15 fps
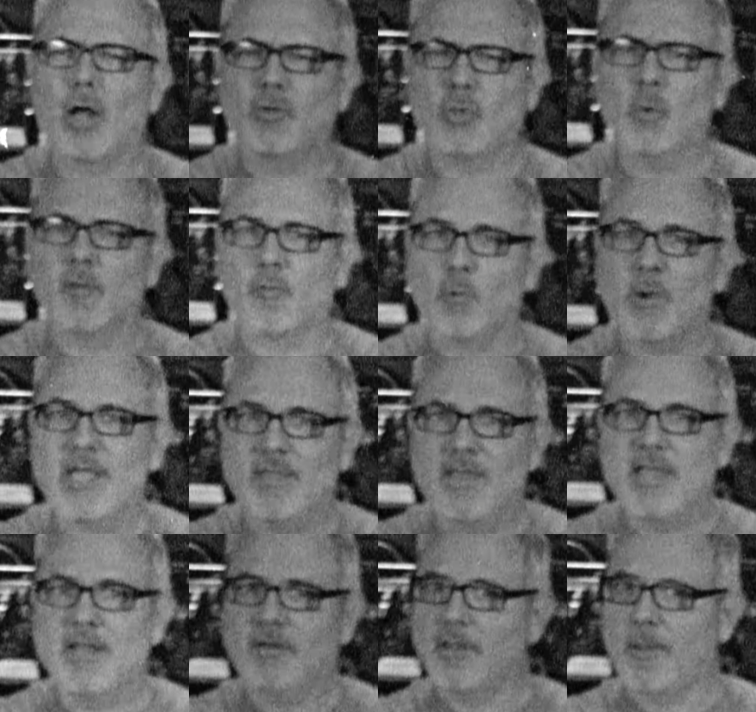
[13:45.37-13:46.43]
two or three of
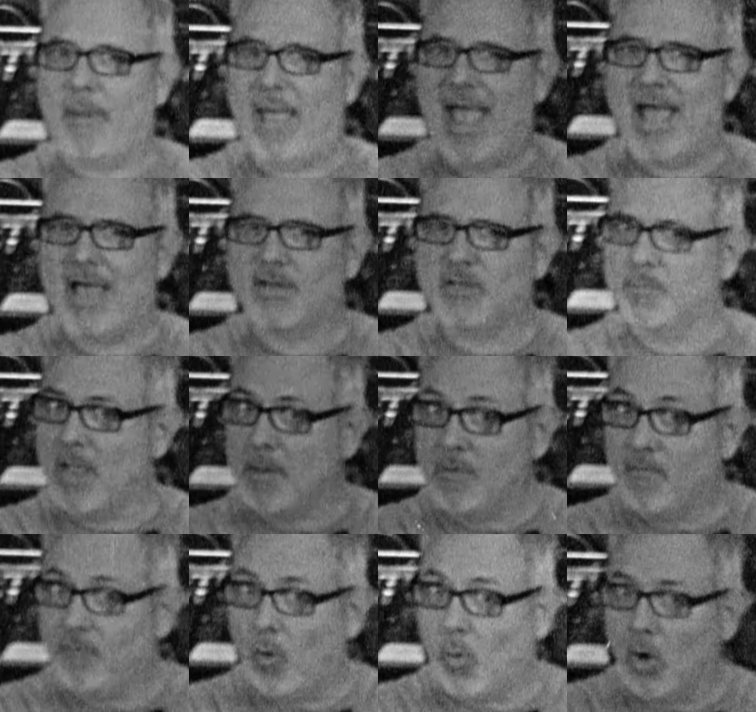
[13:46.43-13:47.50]
these in the past, maybe
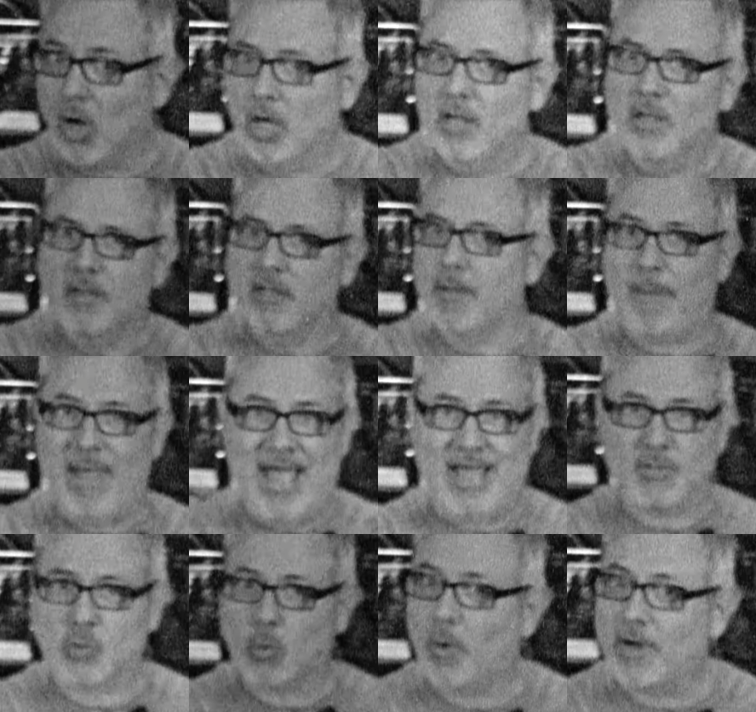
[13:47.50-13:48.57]
four, in the
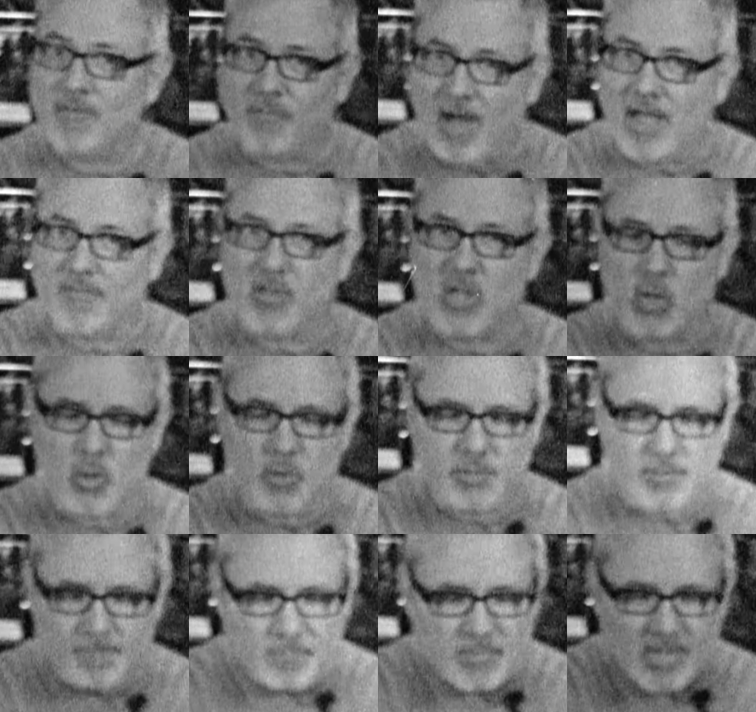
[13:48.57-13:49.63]
past 25 years,
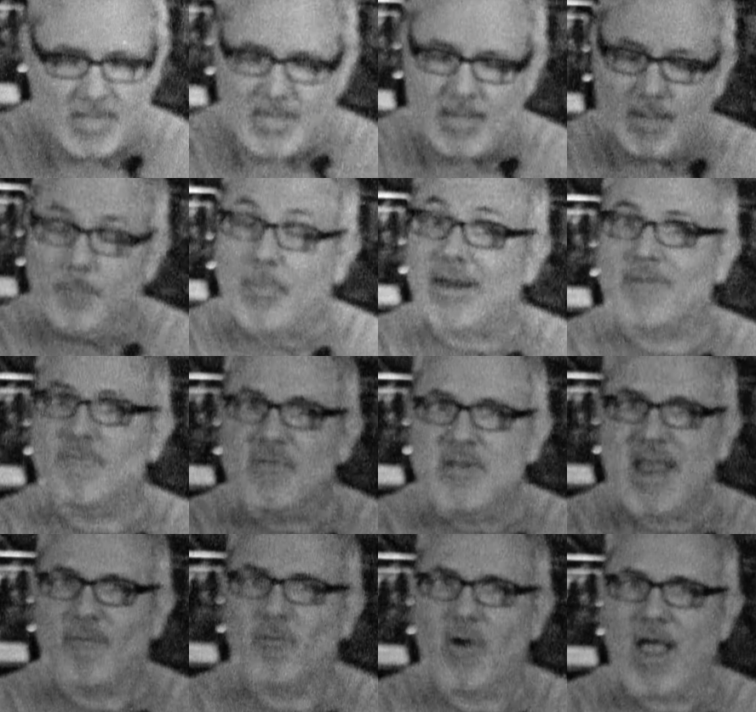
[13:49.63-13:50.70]
but I've
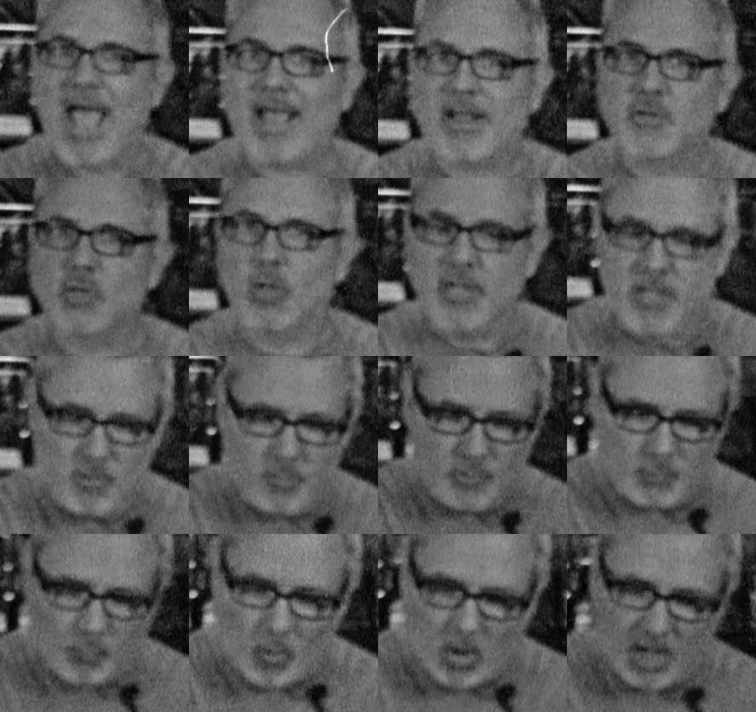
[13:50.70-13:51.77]
never actually
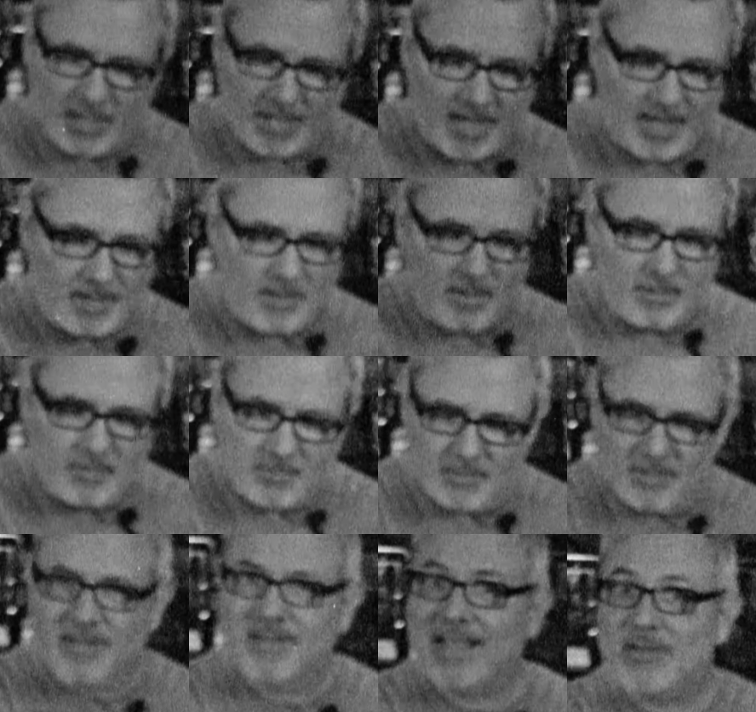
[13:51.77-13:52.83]
used one, and
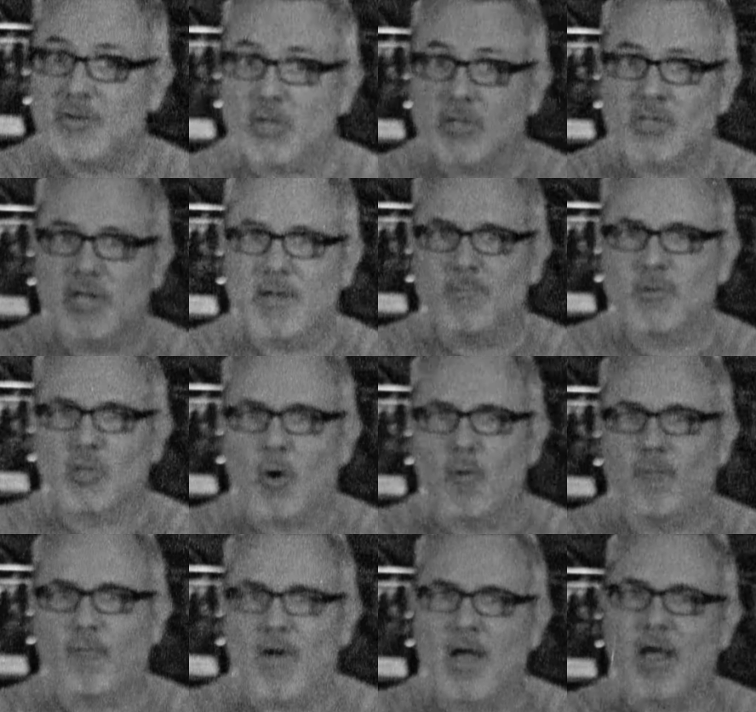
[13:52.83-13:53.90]
they just seem so
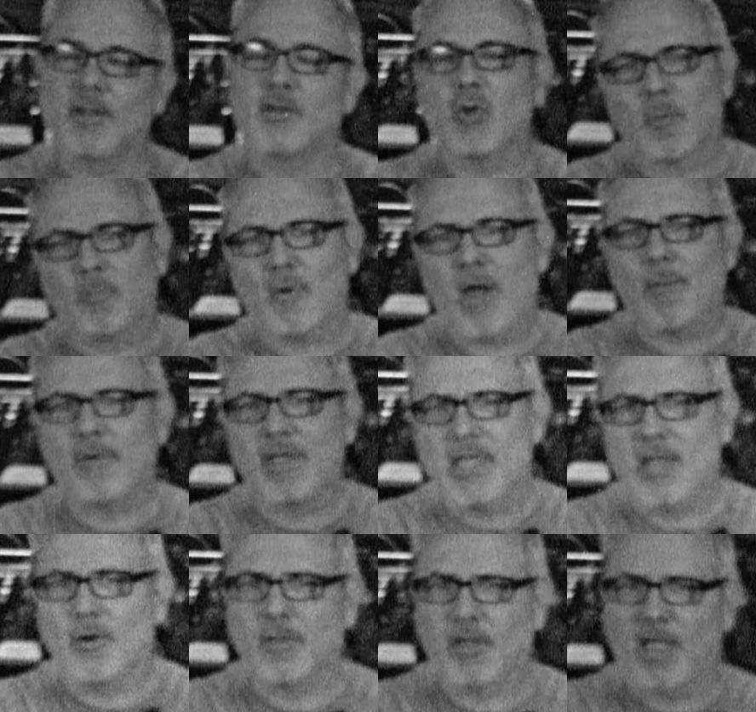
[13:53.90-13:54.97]
fun. You could probably
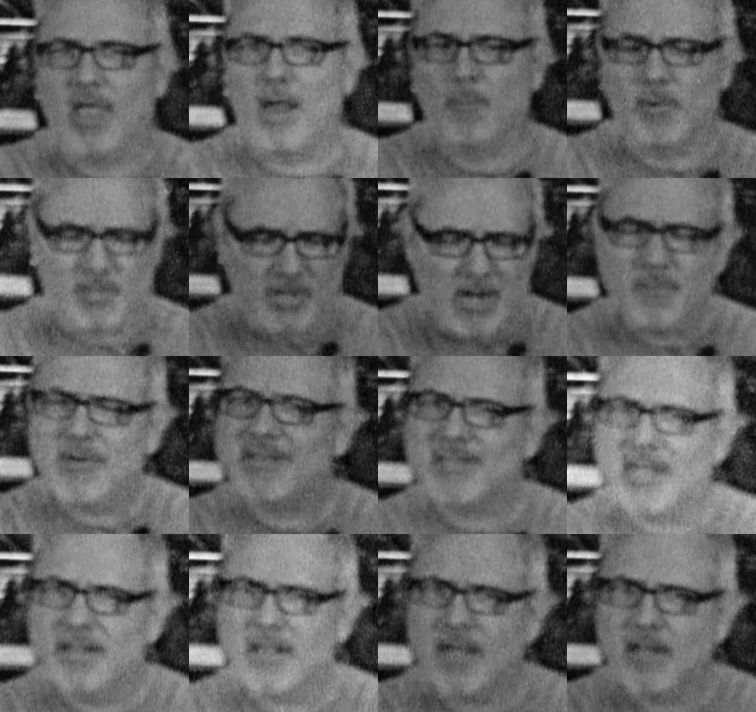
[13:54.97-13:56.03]
hear the camera. Did I already
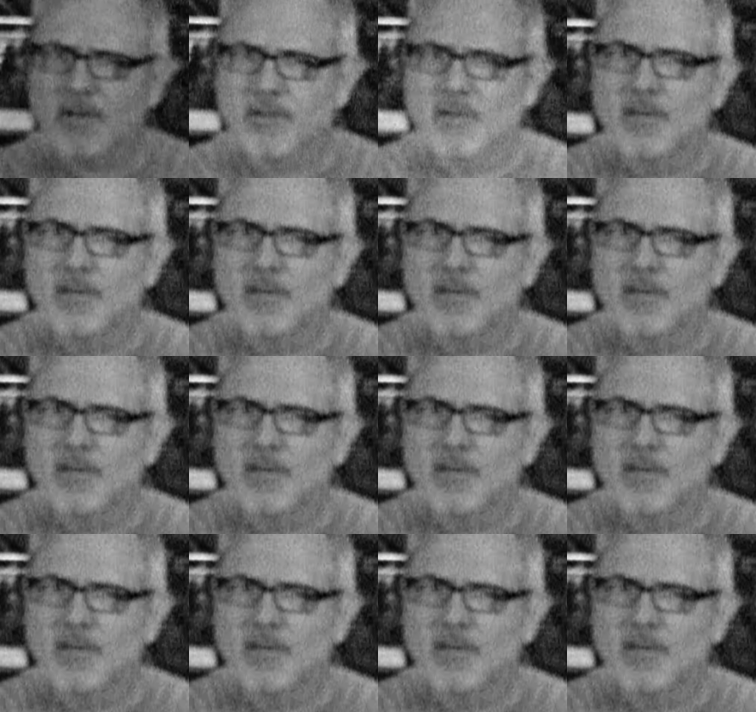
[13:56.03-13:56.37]
say that?